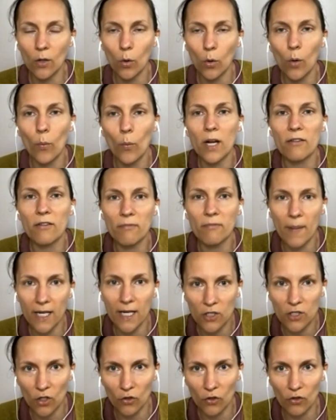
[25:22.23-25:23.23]
or one of my
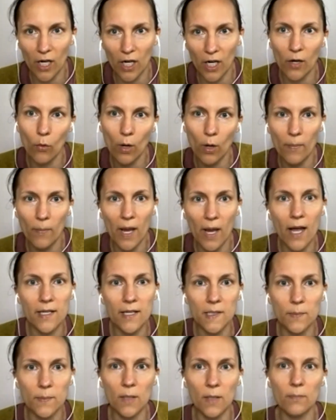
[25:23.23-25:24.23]
children or my
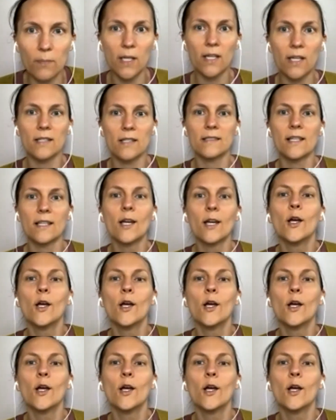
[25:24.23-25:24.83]
husband, because